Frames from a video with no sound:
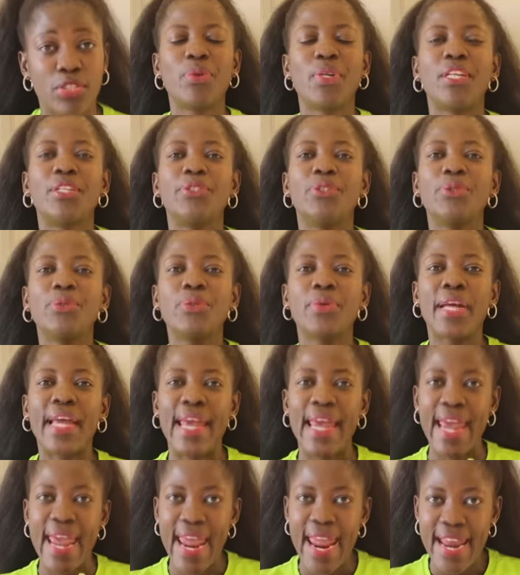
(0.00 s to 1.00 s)
He will do
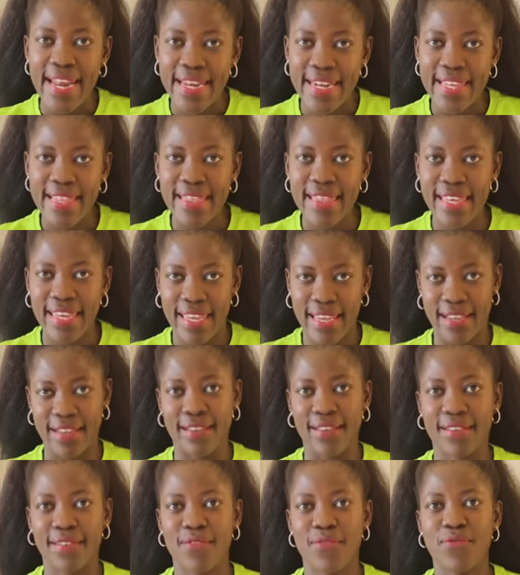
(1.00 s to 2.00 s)

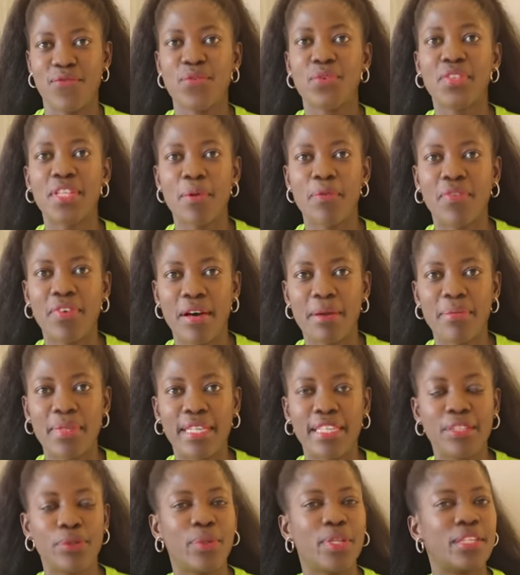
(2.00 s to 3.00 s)
anything for the
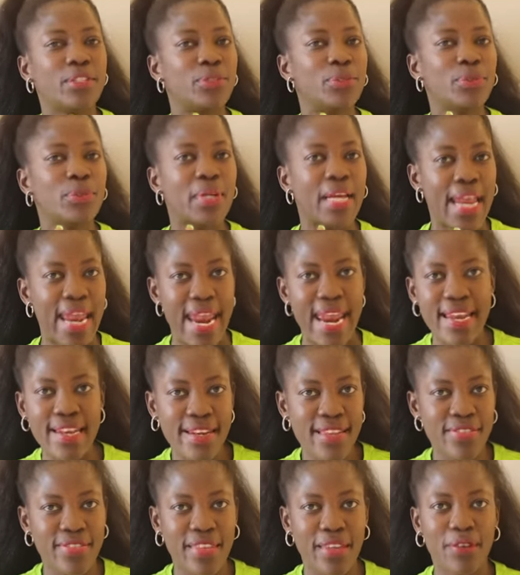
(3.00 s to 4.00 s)
family. He will do
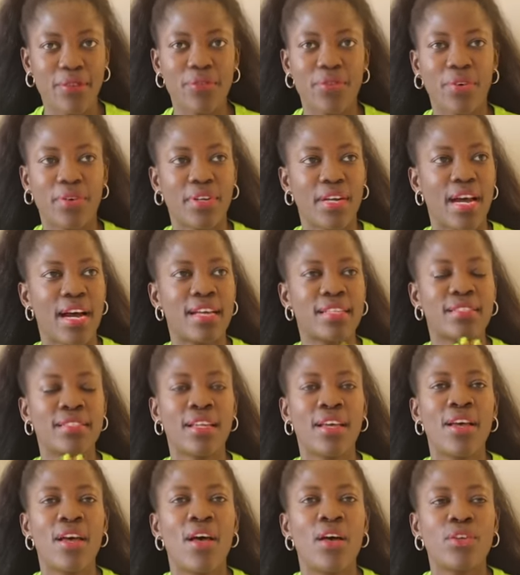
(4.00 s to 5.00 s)
anything for us.
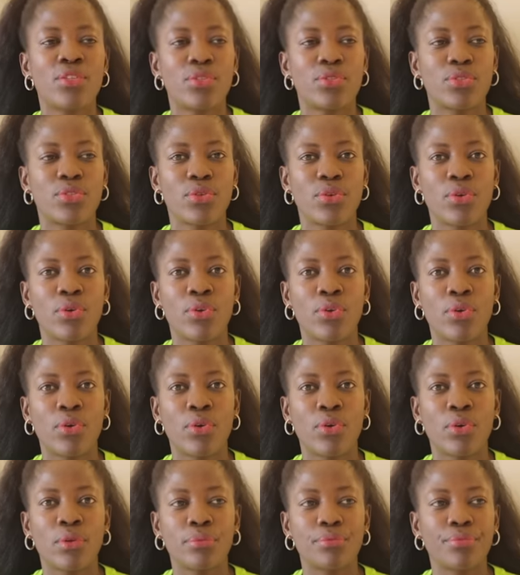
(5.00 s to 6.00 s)

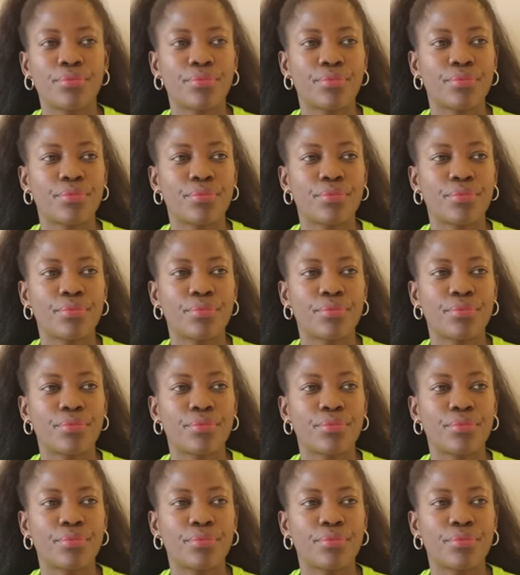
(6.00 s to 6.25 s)
So